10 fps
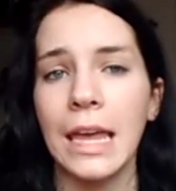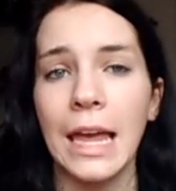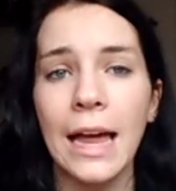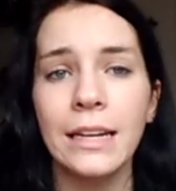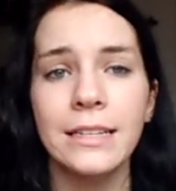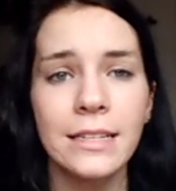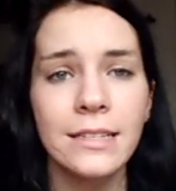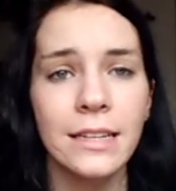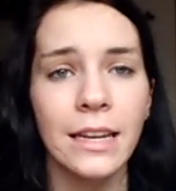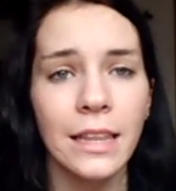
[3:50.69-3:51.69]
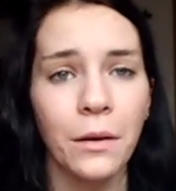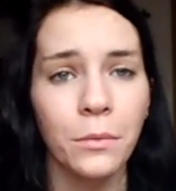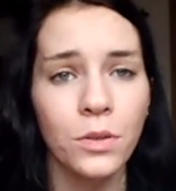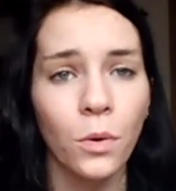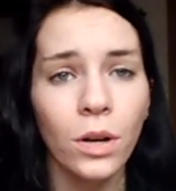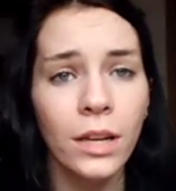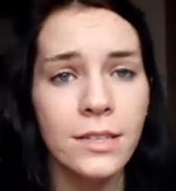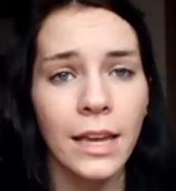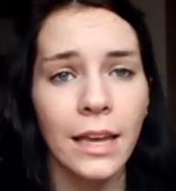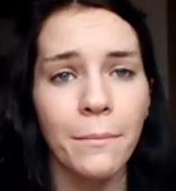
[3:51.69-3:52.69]
he had a destiny that was calling
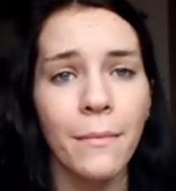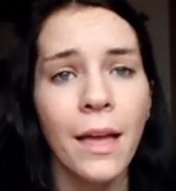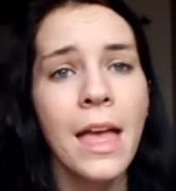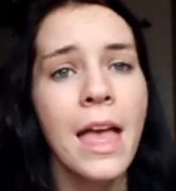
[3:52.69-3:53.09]
to him,